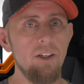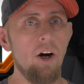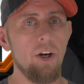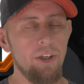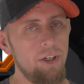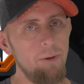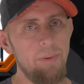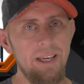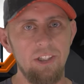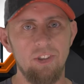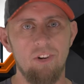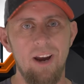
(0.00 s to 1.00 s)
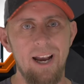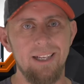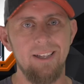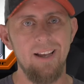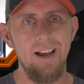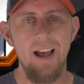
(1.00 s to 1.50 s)
are you're being
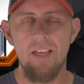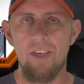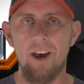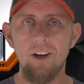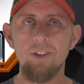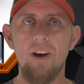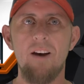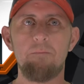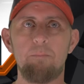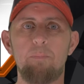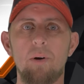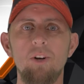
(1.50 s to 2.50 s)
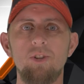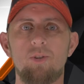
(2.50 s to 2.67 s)
tracked. They also have bird